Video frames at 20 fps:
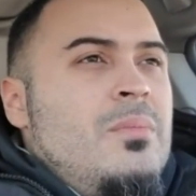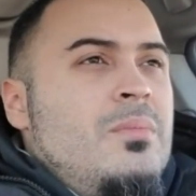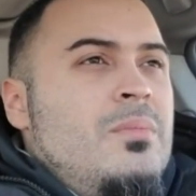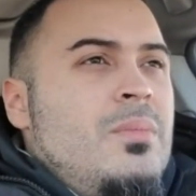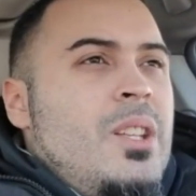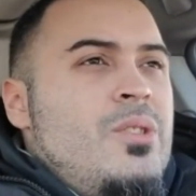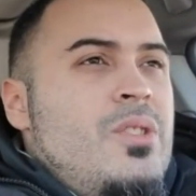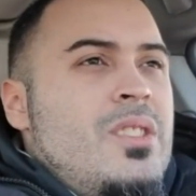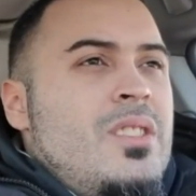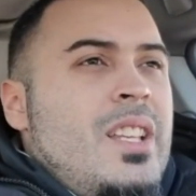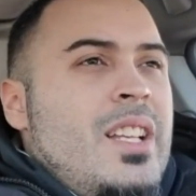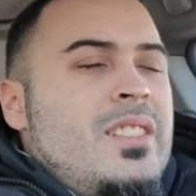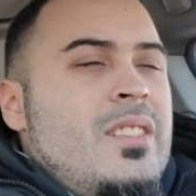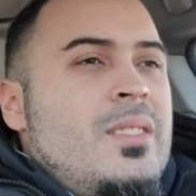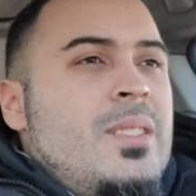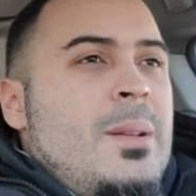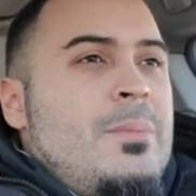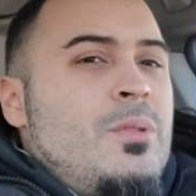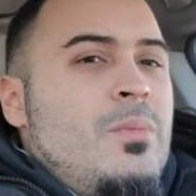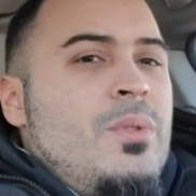They're just, like,
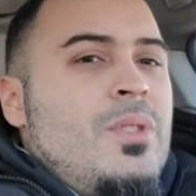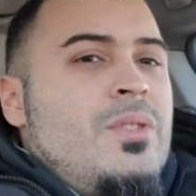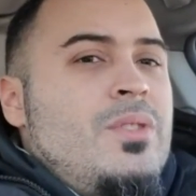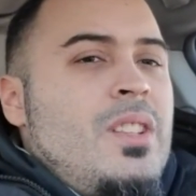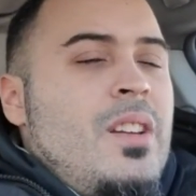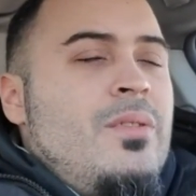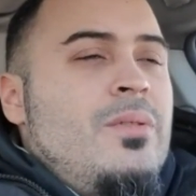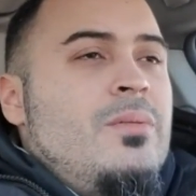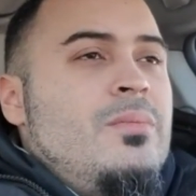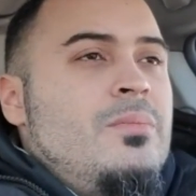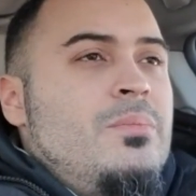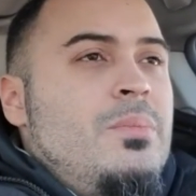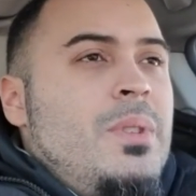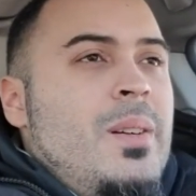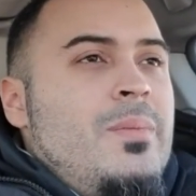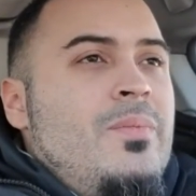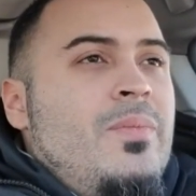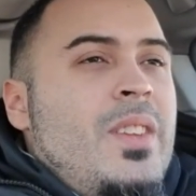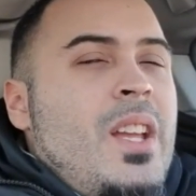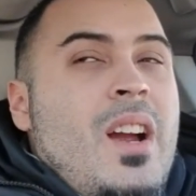susceptible to stuff.
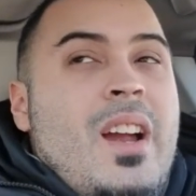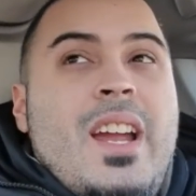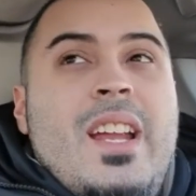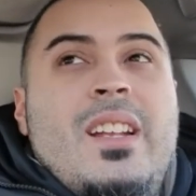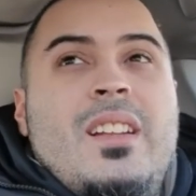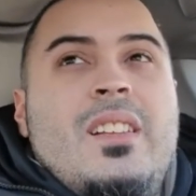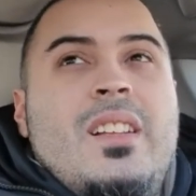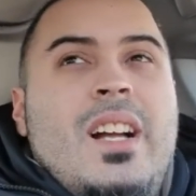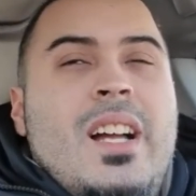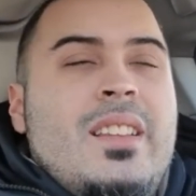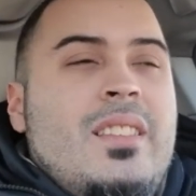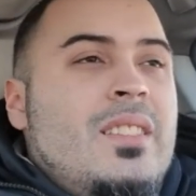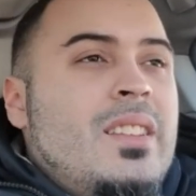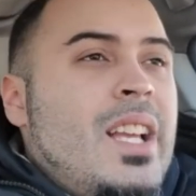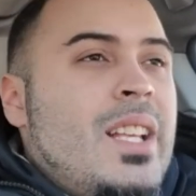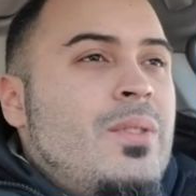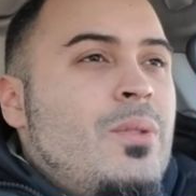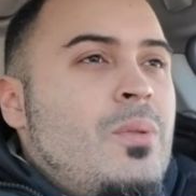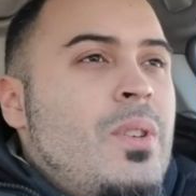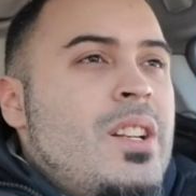But, alright,
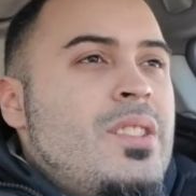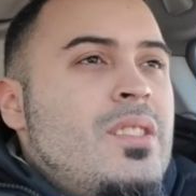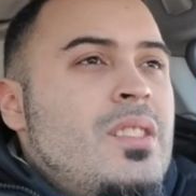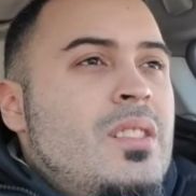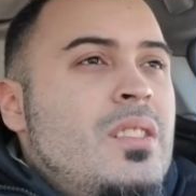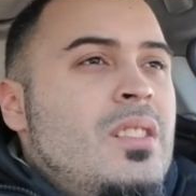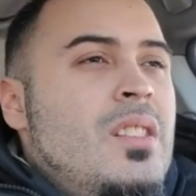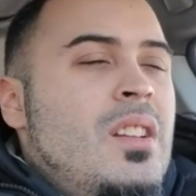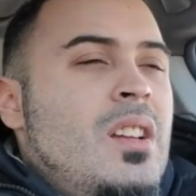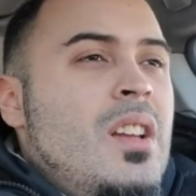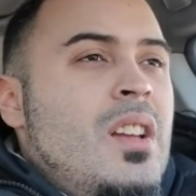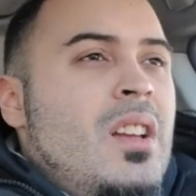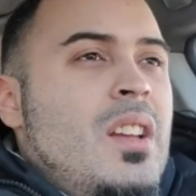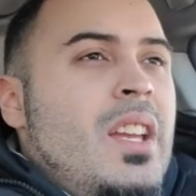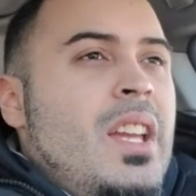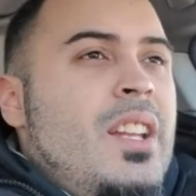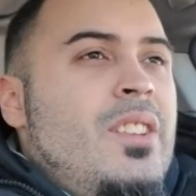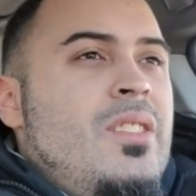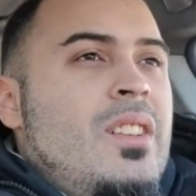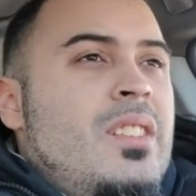thanks for watching,
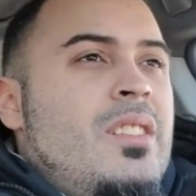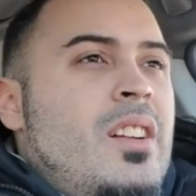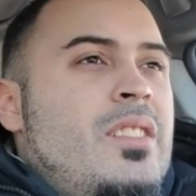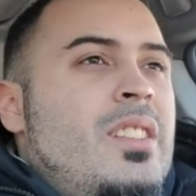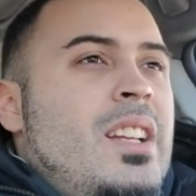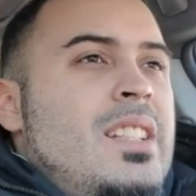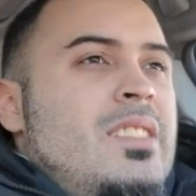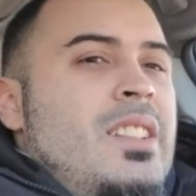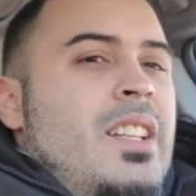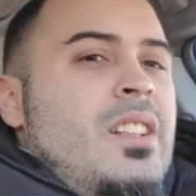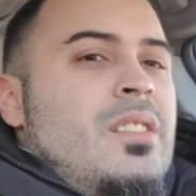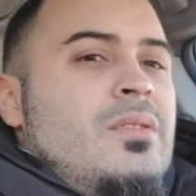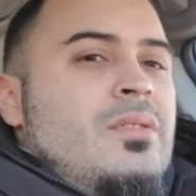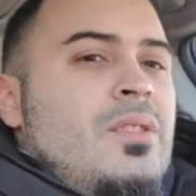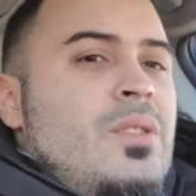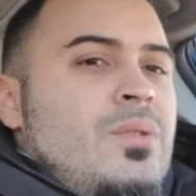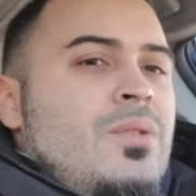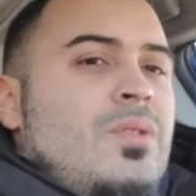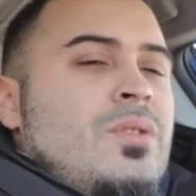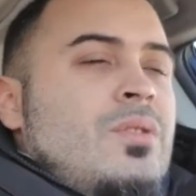and talk to you guys later.
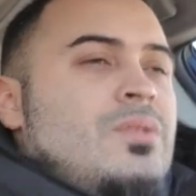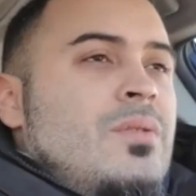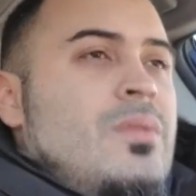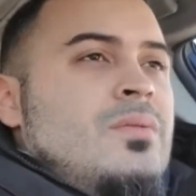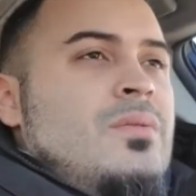Deuces.